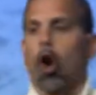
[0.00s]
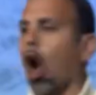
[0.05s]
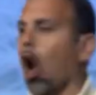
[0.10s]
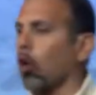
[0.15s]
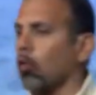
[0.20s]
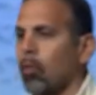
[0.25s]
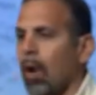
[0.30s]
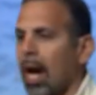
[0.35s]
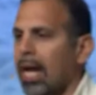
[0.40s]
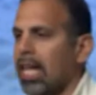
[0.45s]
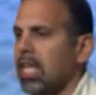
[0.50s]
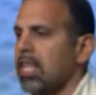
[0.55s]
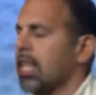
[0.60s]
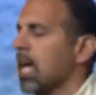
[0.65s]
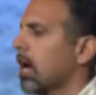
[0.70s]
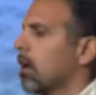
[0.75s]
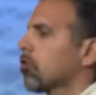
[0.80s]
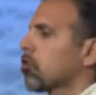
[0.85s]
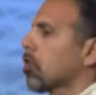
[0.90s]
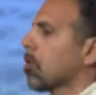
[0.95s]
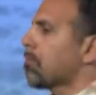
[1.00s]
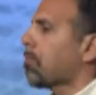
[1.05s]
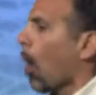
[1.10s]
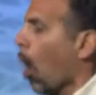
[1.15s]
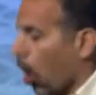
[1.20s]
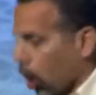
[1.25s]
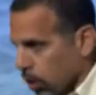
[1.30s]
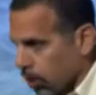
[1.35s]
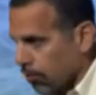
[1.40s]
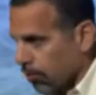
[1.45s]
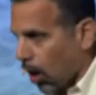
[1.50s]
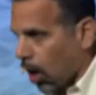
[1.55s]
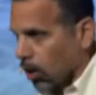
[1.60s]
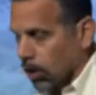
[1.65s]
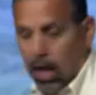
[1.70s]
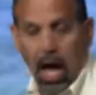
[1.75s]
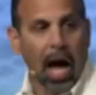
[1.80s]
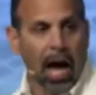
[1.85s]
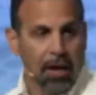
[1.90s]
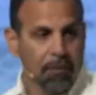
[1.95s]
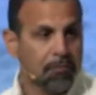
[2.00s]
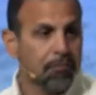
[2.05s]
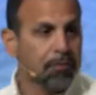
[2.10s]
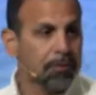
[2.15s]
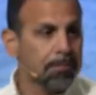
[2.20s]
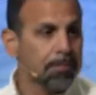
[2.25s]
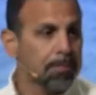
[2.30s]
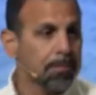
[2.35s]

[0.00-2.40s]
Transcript: already there. They're part of our life.